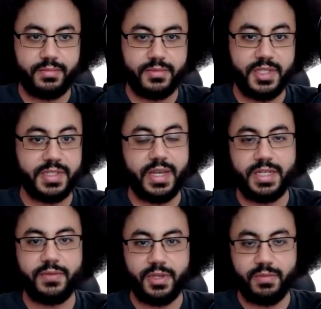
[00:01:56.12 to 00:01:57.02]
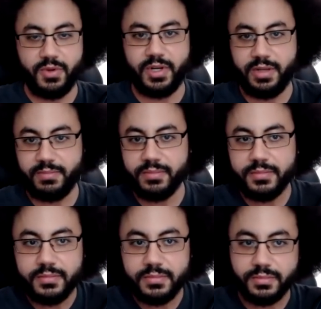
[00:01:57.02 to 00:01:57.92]
The scientific community,
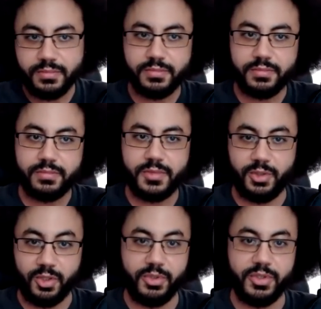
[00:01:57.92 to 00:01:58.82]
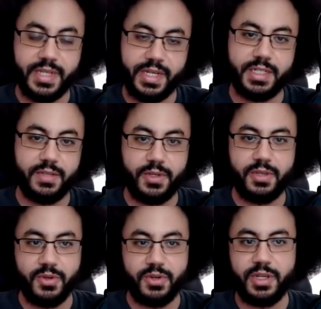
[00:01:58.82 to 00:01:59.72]
global scientific
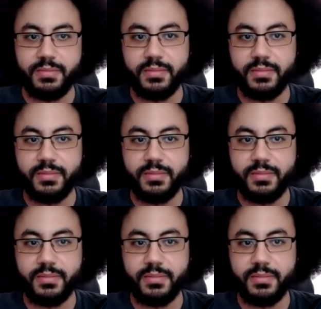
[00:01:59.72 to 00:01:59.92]
community.